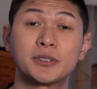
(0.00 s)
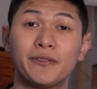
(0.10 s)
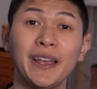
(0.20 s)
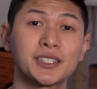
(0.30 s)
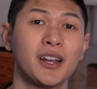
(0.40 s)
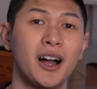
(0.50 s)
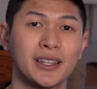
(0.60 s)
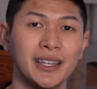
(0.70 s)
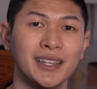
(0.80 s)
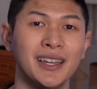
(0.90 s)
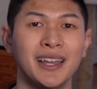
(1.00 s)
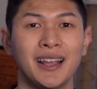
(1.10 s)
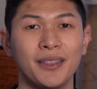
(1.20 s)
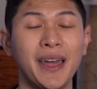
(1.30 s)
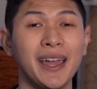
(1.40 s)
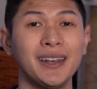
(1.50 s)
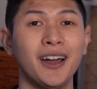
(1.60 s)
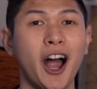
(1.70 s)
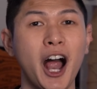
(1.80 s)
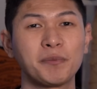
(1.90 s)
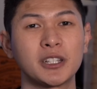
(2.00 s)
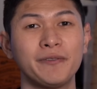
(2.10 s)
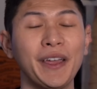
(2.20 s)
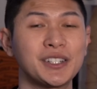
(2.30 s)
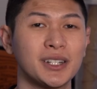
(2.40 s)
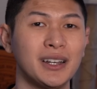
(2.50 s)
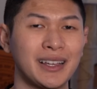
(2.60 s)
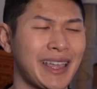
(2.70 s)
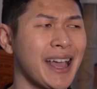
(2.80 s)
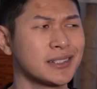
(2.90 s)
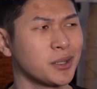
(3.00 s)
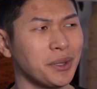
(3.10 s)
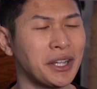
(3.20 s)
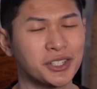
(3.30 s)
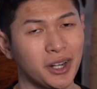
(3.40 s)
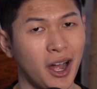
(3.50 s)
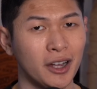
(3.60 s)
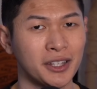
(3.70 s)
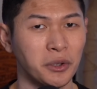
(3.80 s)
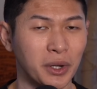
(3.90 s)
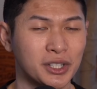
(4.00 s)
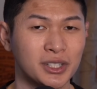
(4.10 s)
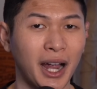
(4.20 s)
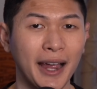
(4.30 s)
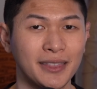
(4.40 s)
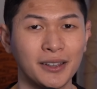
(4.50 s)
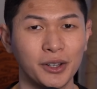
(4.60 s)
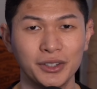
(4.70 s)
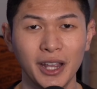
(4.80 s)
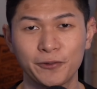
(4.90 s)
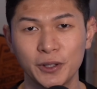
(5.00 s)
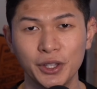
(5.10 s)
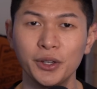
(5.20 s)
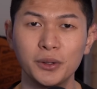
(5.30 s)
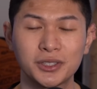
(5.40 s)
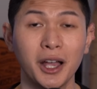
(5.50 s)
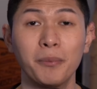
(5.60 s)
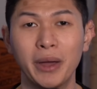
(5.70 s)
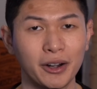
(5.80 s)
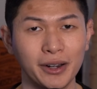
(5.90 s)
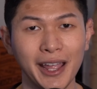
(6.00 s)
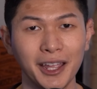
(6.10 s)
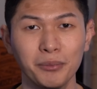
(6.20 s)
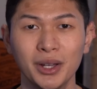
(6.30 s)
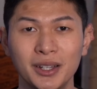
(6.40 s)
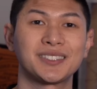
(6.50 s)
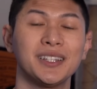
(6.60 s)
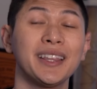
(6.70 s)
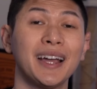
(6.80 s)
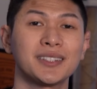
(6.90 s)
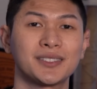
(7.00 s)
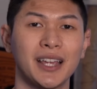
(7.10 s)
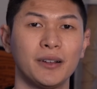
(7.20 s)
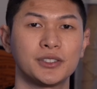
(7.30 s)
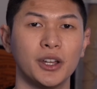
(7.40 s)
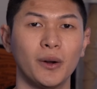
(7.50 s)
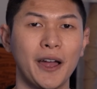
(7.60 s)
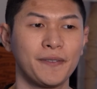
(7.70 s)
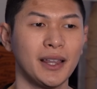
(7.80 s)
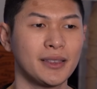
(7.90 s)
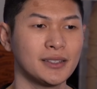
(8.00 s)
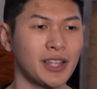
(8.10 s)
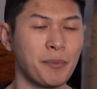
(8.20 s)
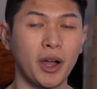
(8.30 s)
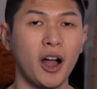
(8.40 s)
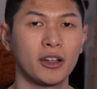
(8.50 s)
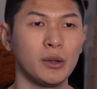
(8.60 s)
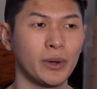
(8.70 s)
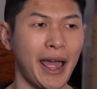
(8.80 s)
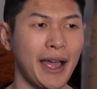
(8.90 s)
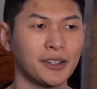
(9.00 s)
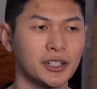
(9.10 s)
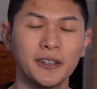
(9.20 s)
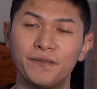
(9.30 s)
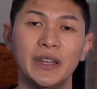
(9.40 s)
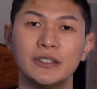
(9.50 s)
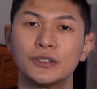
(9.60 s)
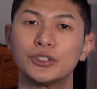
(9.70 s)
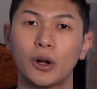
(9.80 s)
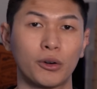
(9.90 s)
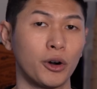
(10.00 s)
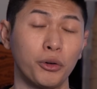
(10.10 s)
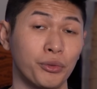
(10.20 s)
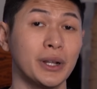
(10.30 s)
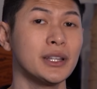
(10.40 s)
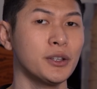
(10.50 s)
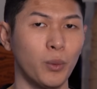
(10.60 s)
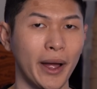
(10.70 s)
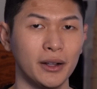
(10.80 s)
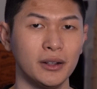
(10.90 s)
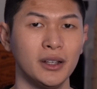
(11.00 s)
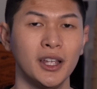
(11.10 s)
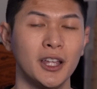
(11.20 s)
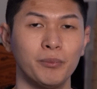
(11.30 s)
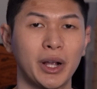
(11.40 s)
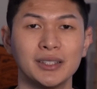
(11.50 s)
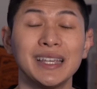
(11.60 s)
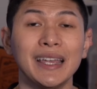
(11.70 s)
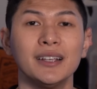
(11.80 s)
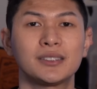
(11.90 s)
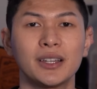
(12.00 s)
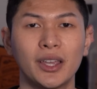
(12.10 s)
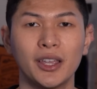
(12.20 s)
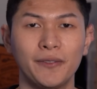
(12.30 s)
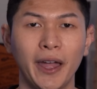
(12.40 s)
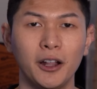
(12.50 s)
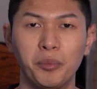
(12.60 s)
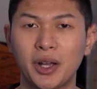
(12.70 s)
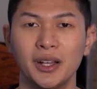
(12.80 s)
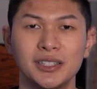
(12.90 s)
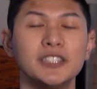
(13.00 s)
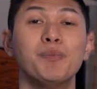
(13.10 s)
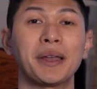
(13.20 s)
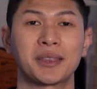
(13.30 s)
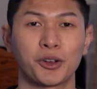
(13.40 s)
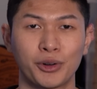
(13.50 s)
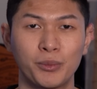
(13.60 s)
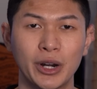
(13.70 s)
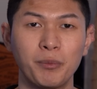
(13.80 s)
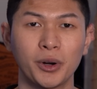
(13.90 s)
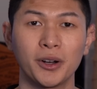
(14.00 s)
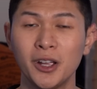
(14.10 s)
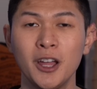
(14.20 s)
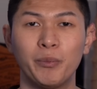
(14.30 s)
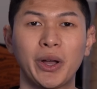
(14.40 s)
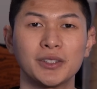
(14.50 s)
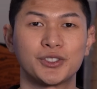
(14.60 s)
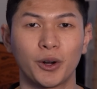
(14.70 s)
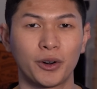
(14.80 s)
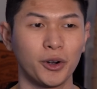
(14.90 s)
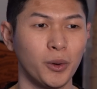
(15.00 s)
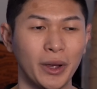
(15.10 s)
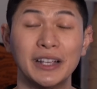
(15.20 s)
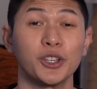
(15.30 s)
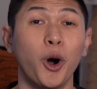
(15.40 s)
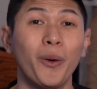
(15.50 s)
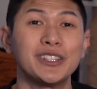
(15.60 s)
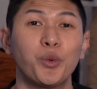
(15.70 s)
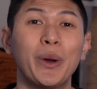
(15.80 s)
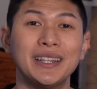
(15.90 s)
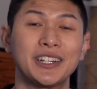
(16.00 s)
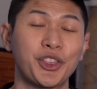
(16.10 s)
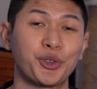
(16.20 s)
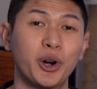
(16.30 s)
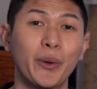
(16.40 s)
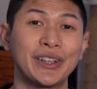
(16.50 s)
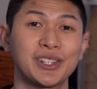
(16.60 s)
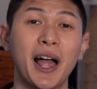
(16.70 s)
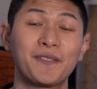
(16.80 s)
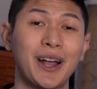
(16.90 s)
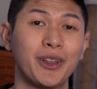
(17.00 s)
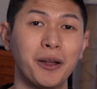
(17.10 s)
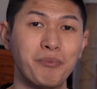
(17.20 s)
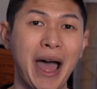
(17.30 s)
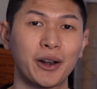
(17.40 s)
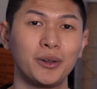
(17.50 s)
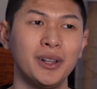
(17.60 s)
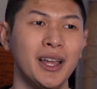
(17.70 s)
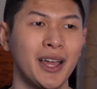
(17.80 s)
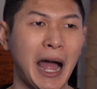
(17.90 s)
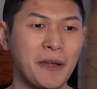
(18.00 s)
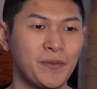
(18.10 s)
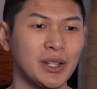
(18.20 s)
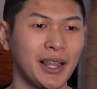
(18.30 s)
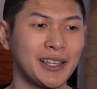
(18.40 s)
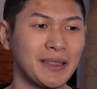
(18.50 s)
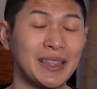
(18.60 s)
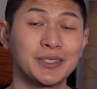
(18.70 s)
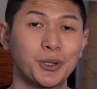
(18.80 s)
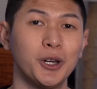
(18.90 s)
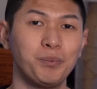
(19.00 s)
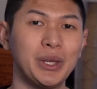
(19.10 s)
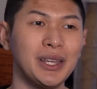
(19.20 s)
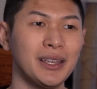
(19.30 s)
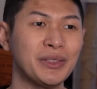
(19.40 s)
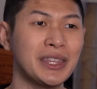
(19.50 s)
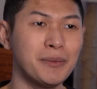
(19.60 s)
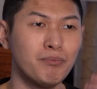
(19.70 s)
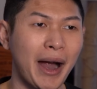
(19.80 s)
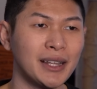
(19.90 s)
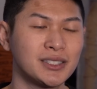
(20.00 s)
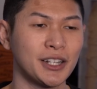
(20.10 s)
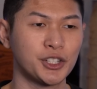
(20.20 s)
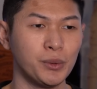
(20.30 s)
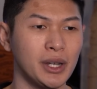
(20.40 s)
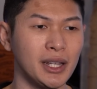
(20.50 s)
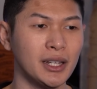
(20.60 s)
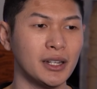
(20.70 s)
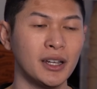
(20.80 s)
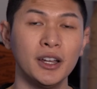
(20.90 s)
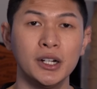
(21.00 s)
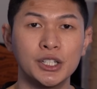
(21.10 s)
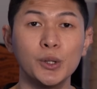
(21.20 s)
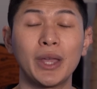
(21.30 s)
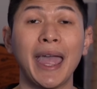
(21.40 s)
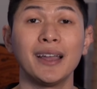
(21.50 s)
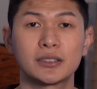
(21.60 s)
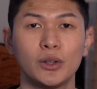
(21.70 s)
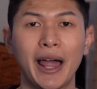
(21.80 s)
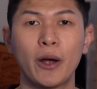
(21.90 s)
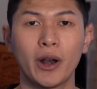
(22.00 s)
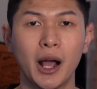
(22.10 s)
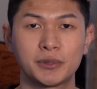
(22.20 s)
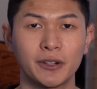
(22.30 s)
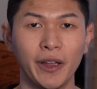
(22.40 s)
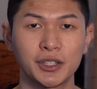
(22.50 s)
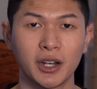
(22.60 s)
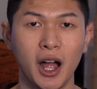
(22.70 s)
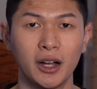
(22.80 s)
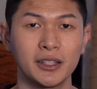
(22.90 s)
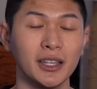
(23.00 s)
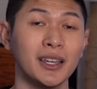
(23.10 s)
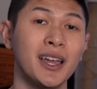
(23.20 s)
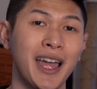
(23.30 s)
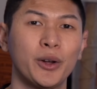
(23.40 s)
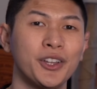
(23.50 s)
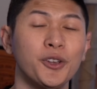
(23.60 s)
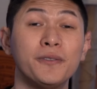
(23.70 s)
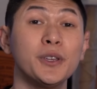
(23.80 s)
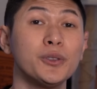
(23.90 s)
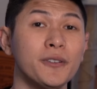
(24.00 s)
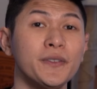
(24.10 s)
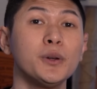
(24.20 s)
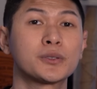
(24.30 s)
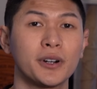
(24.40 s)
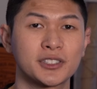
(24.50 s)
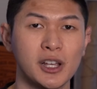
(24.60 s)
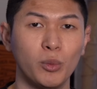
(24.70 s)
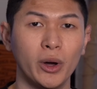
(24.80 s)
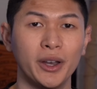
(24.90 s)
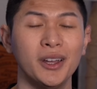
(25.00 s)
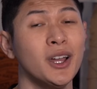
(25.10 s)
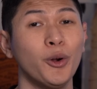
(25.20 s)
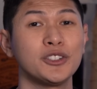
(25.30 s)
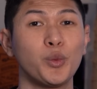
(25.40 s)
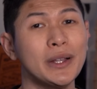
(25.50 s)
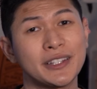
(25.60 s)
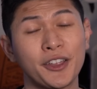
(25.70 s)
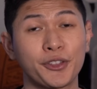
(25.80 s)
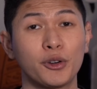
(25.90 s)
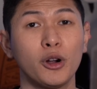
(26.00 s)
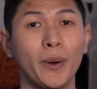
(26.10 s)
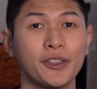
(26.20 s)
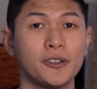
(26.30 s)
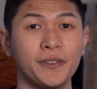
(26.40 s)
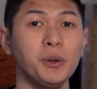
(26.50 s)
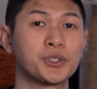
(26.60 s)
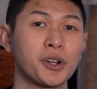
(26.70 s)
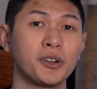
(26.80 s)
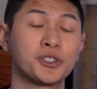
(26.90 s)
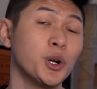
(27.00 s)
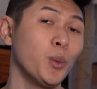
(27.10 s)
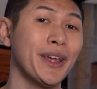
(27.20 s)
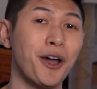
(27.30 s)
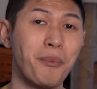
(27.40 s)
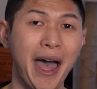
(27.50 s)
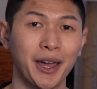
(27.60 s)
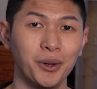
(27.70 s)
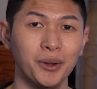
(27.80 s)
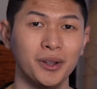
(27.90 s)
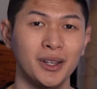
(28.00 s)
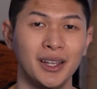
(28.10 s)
Observation Haki than Observation Cancellation Haki, which I think could definitely use a better name. As silly as it sounds though, I feel like this type of Haki would actually fit Zoro really well because he is the King of Hell, because he's met the Grim Reaper, because Zoro is always willing to throw his life down in a battle. I feel like this could be the mindset you need to cancel out Observation Haki. How can you view the future as someone who is willing to throw away their future to win a battle?